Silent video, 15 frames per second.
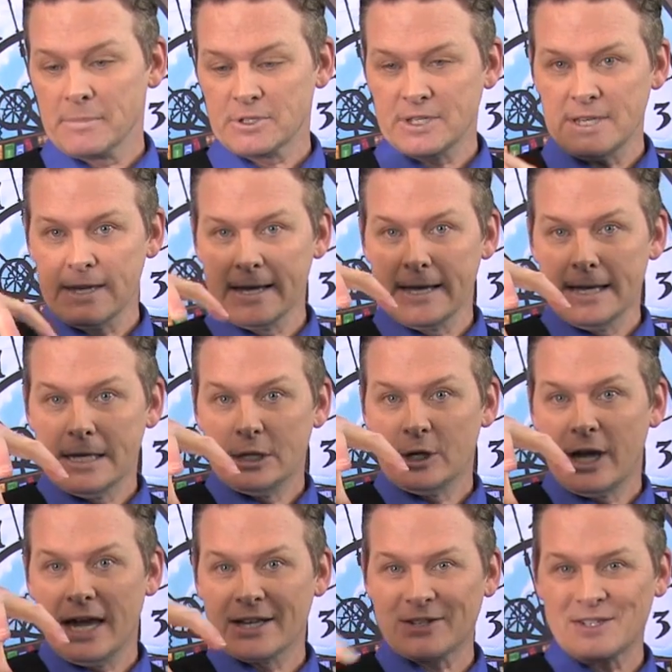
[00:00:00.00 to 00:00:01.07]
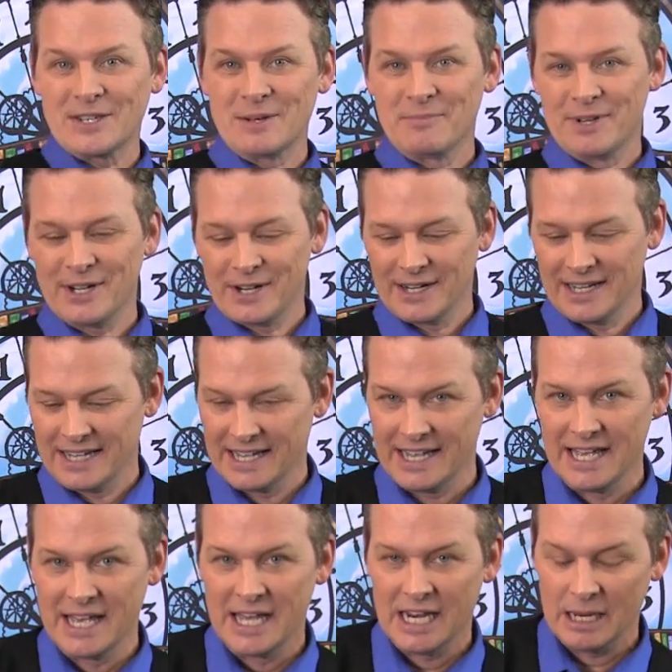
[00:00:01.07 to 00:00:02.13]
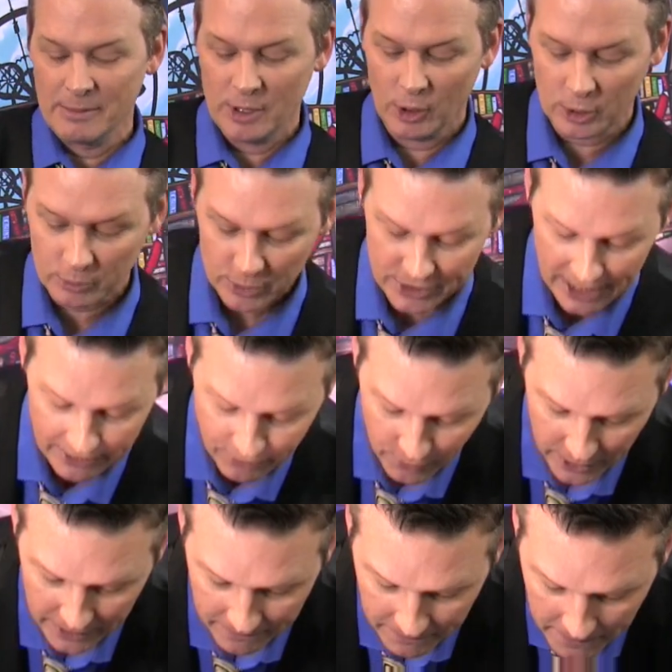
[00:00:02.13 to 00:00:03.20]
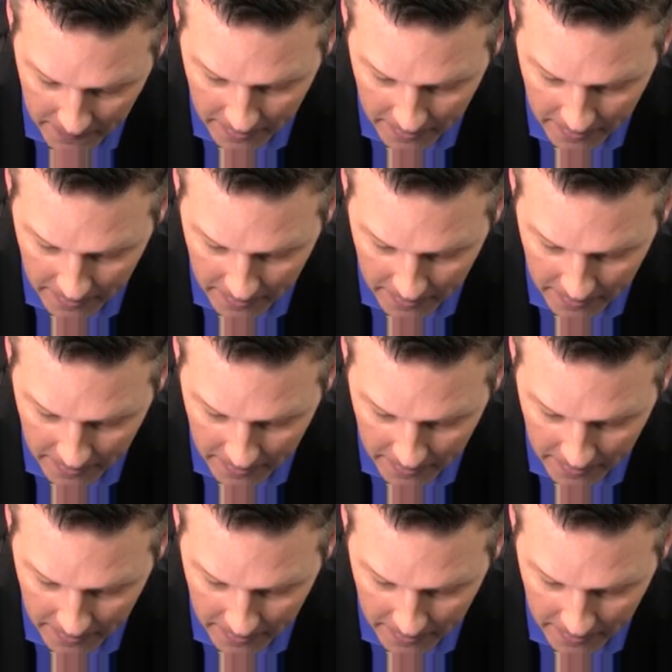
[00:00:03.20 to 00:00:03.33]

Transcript: See? You can't see him. Here, let me hold him real tight for you.